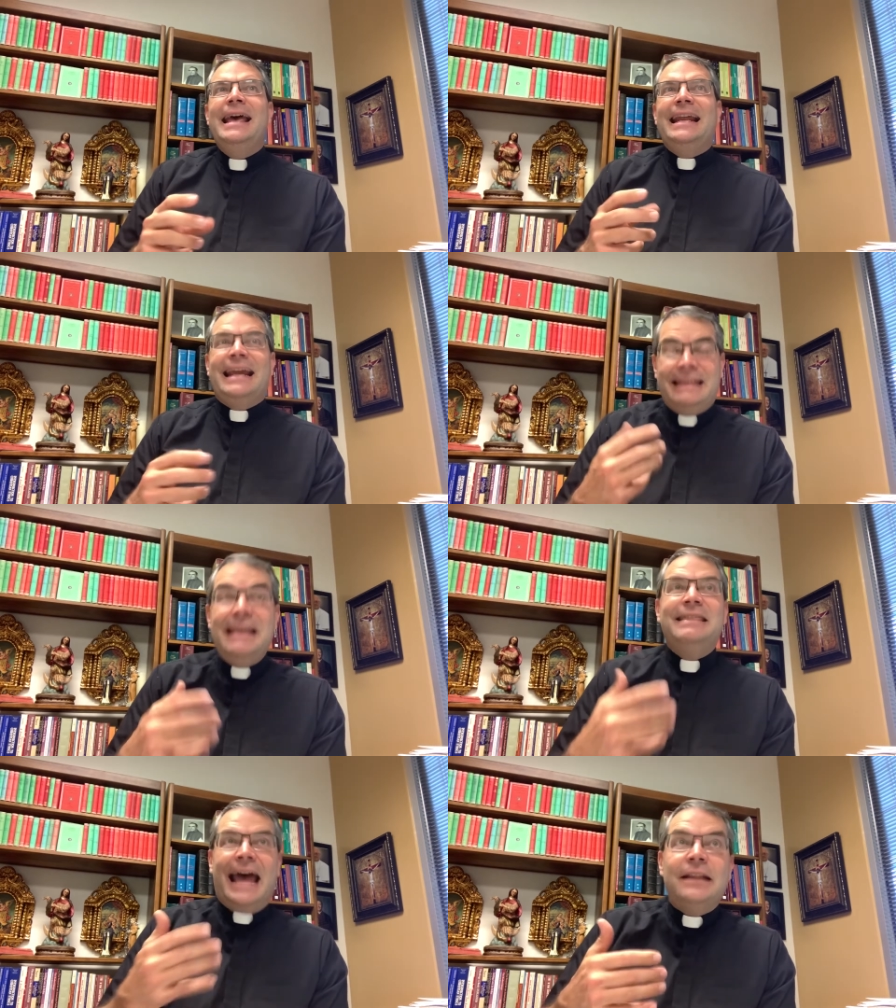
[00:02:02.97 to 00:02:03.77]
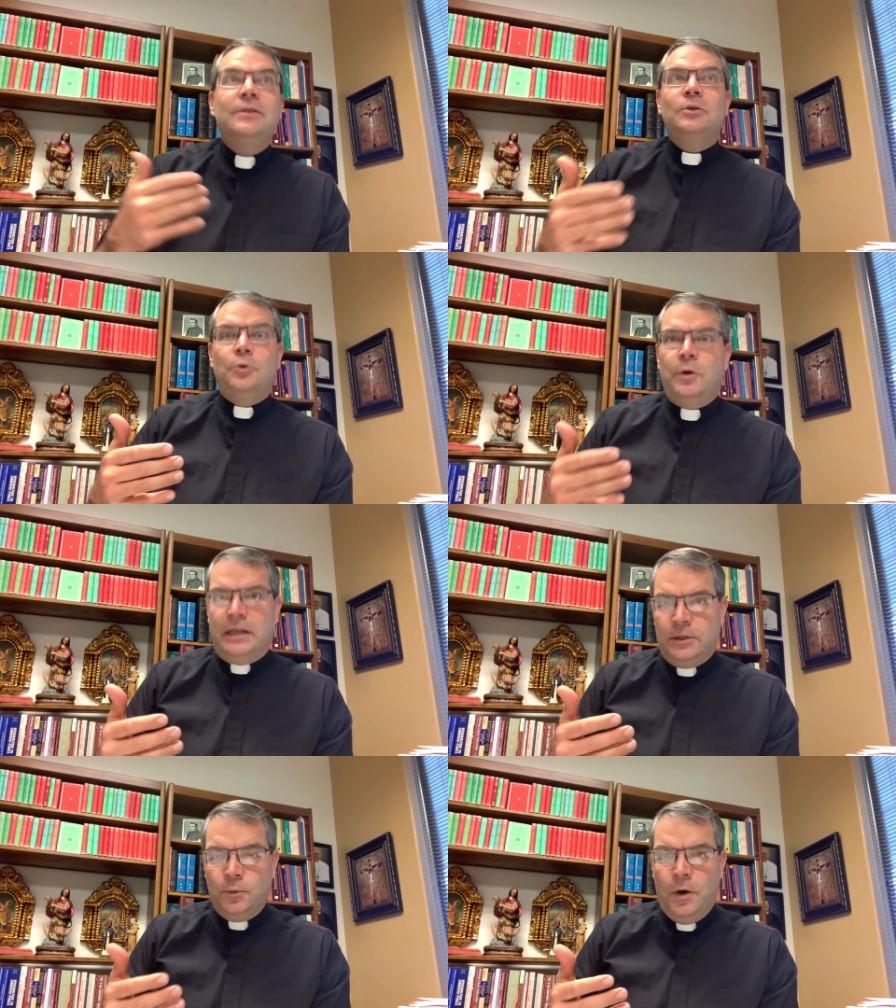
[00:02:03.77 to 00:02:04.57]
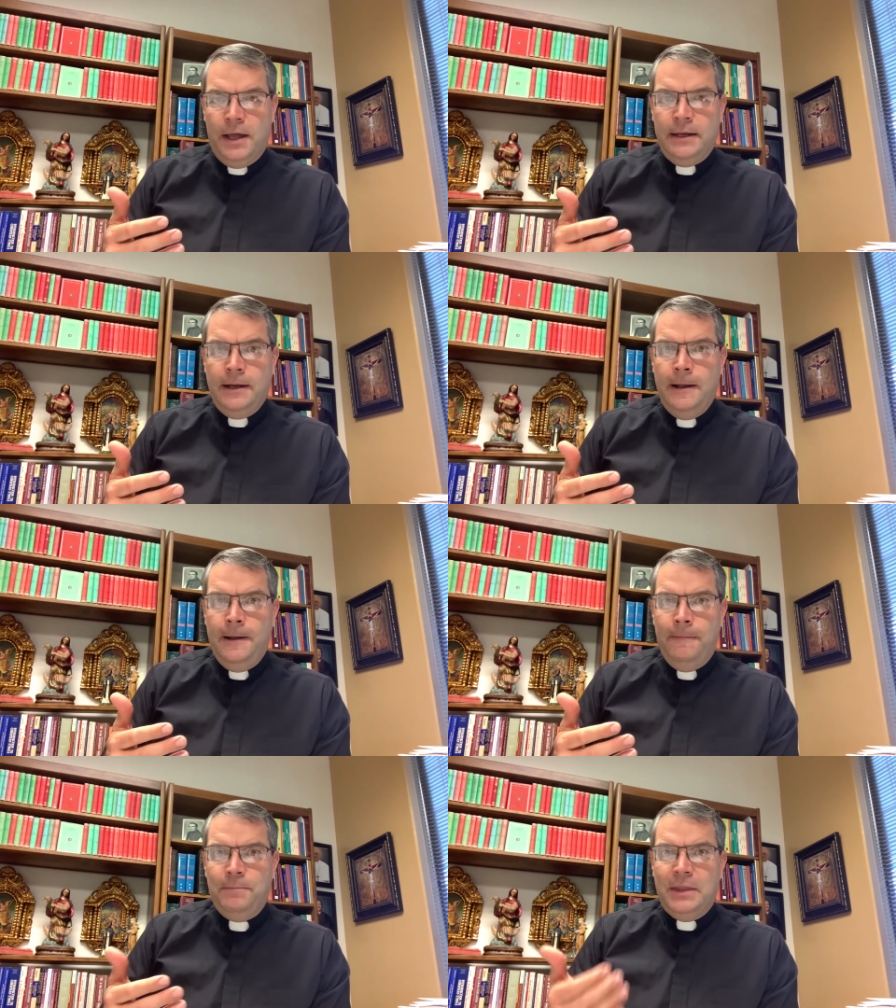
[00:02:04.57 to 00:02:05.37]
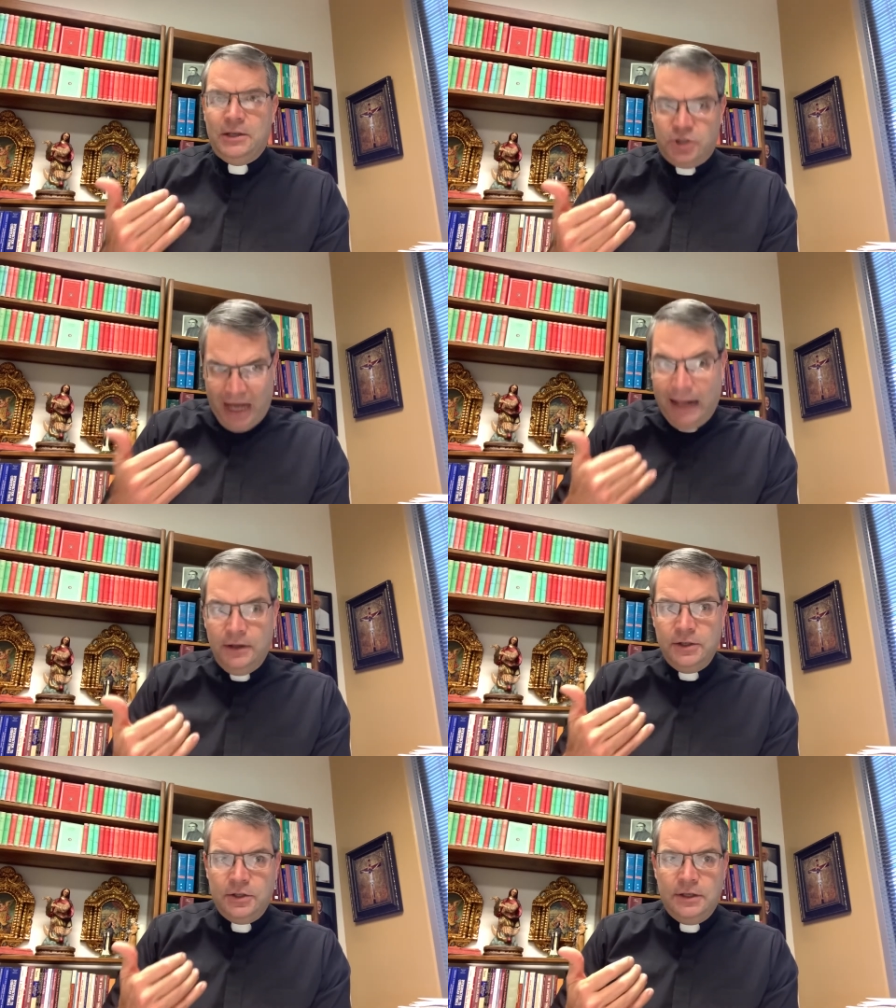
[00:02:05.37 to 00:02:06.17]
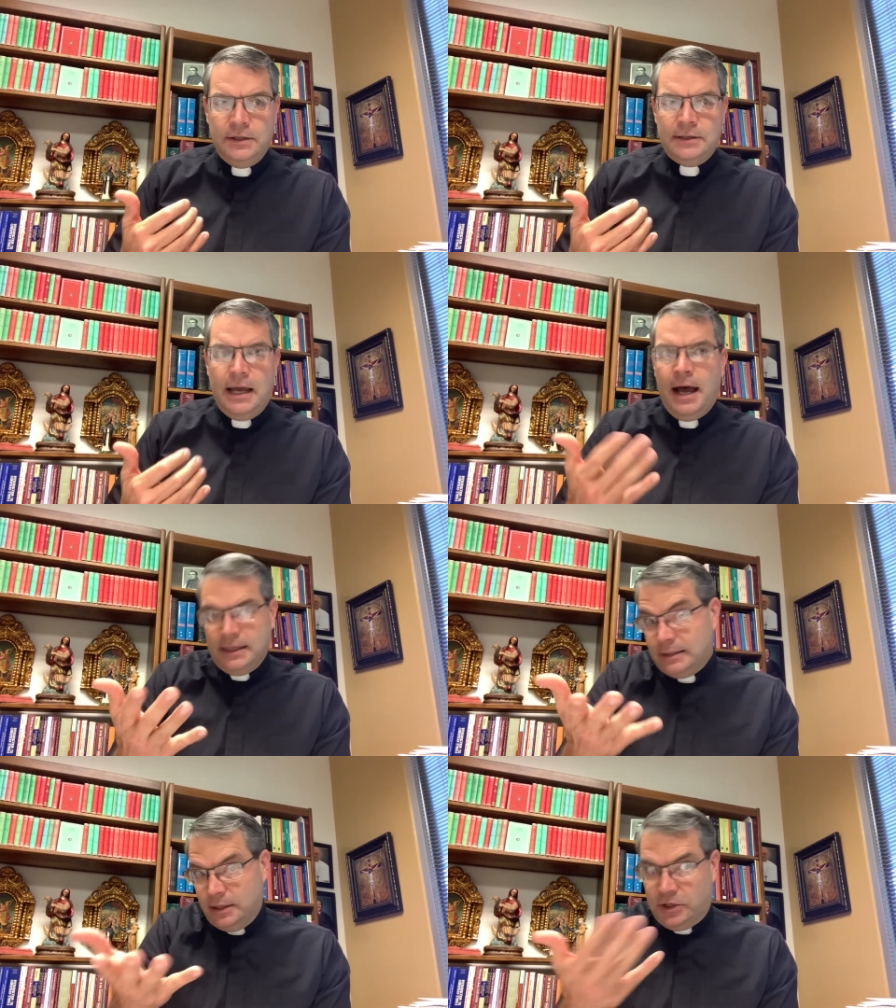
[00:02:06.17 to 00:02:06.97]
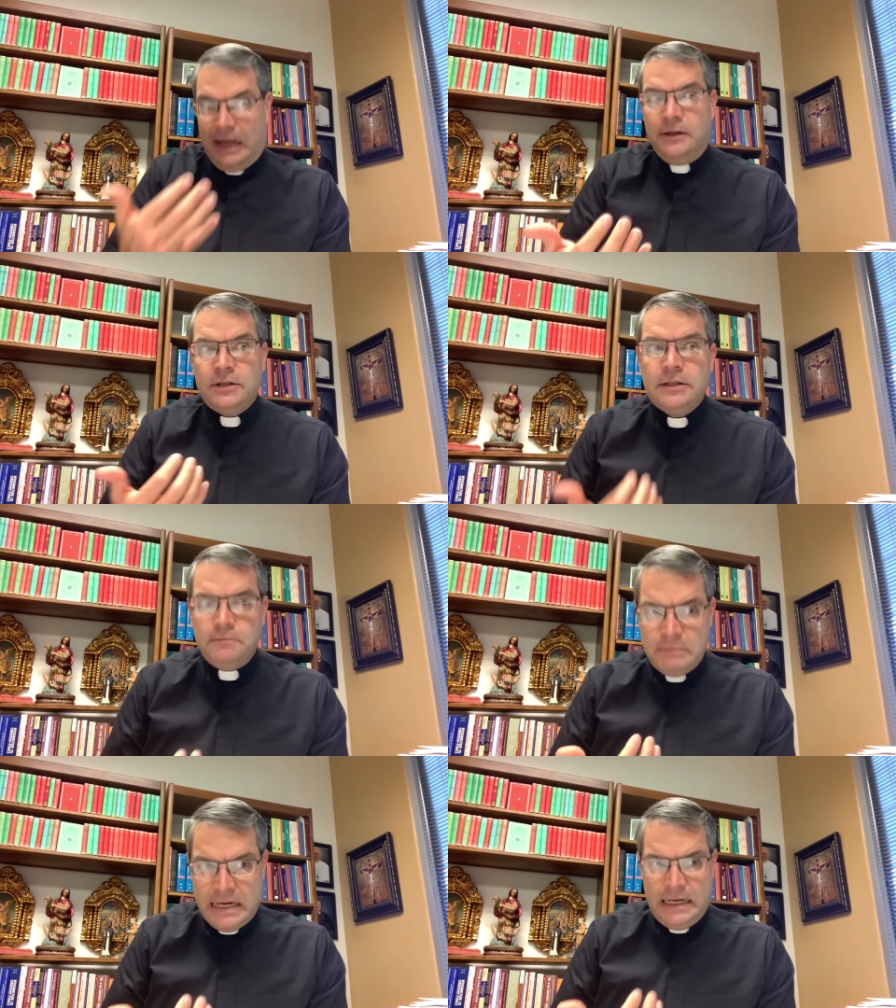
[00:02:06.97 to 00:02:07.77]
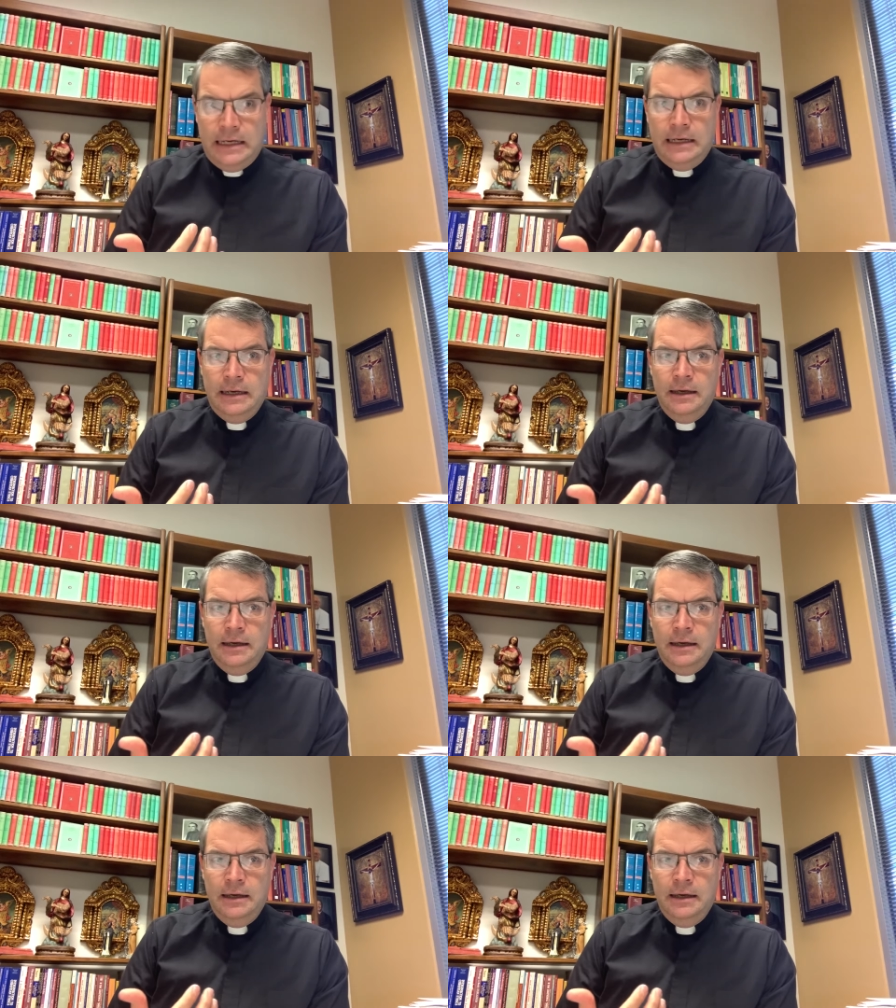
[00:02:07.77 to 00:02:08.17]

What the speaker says: I think that story is one that challenges us, that challenges me,